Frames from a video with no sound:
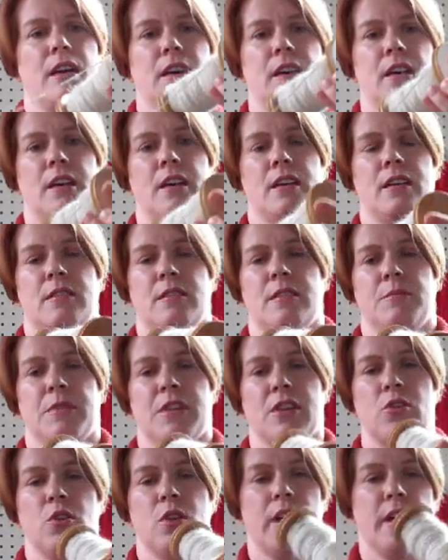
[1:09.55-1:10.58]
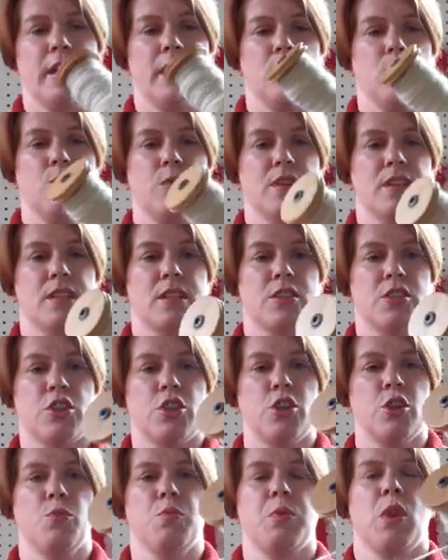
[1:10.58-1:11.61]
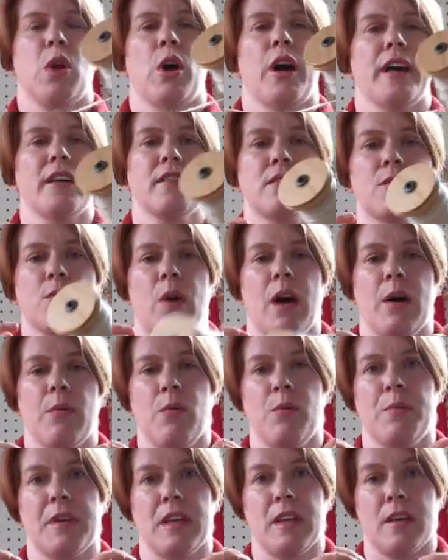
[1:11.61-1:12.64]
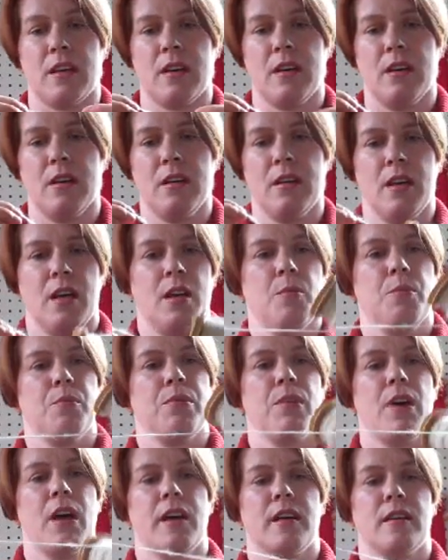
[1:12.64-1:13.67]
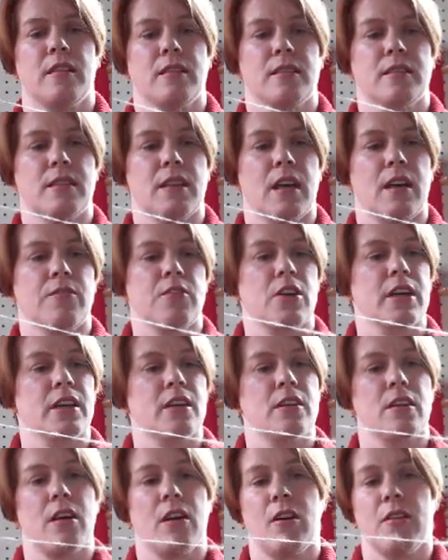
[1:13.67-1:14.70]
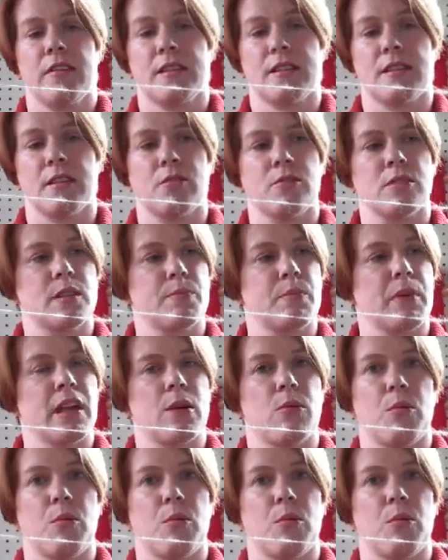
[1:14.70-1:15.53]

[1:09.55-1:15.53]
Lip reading: and the client wants a 2-ply, so I will be applying this after I get all the singles spun.